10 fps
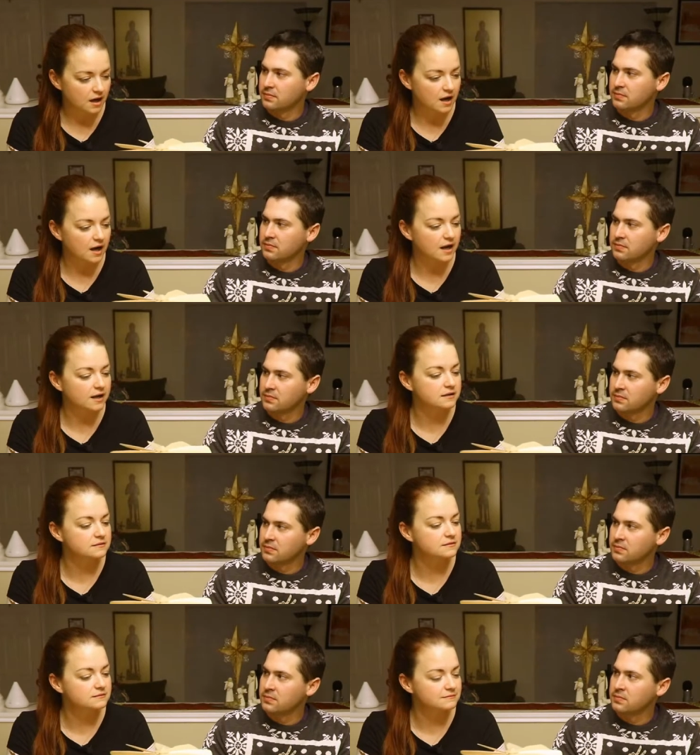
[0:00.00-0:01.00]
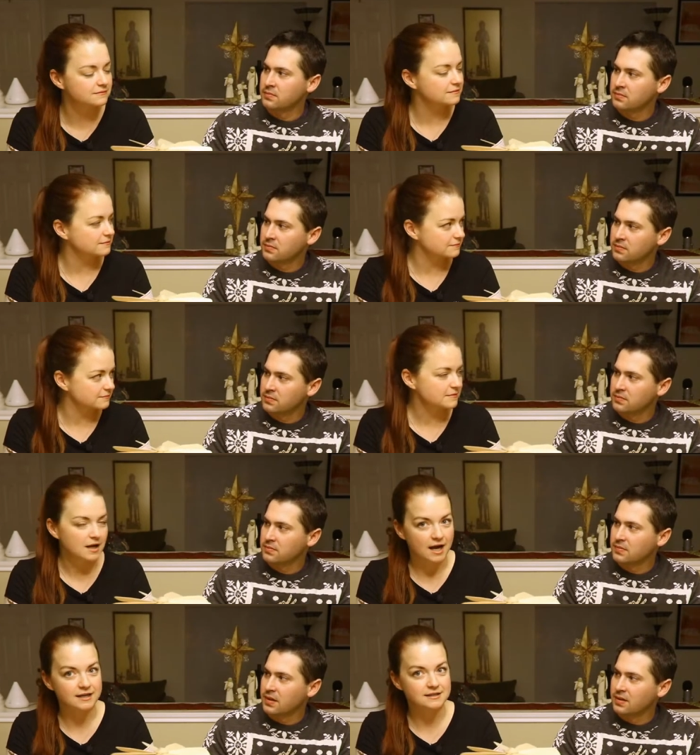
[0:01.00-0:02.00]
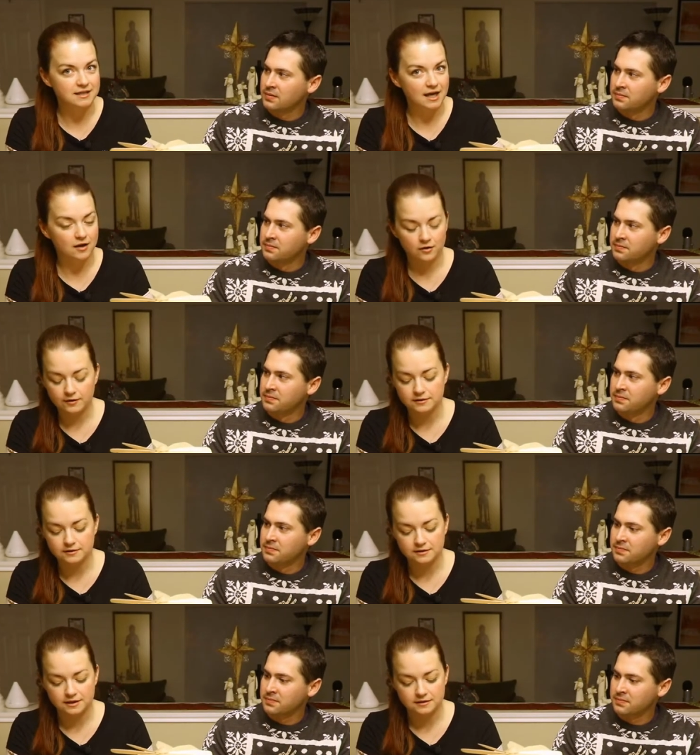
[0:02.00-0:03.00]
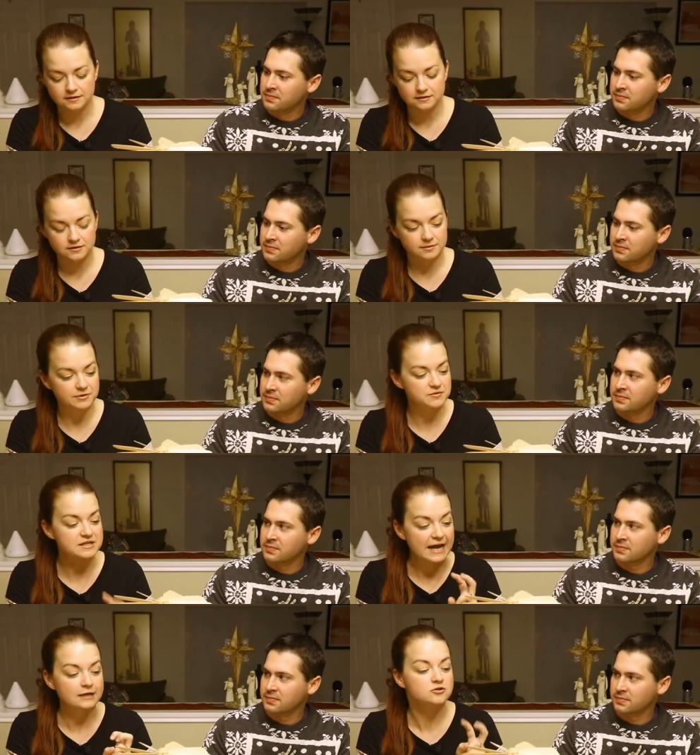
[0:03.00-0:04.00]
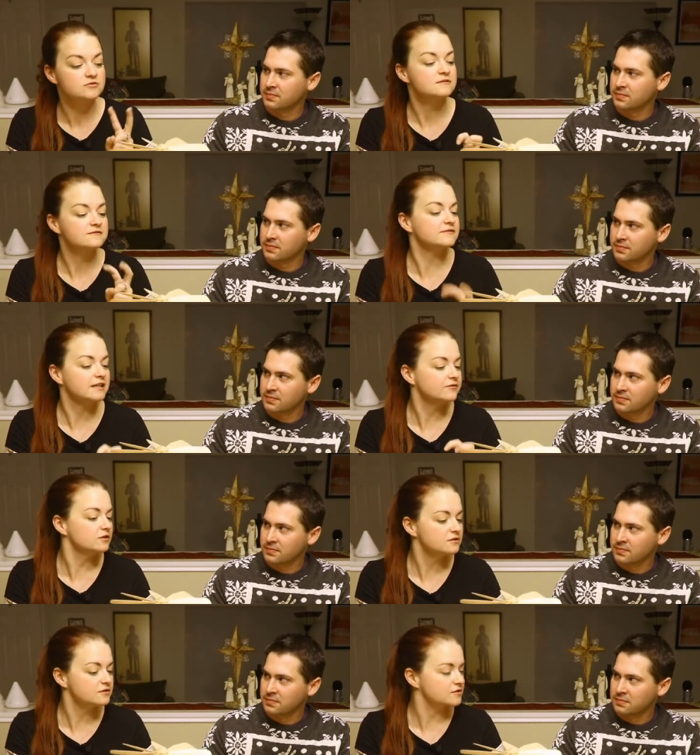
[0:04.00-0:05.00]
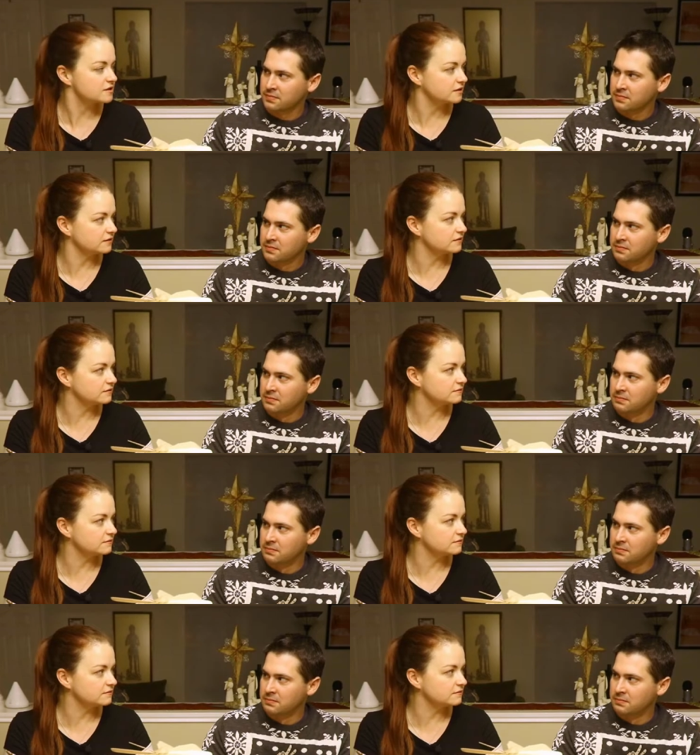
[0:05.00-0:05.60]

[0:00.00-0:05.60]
Speaker 1: I I can tell that, that some of those natural flavors are still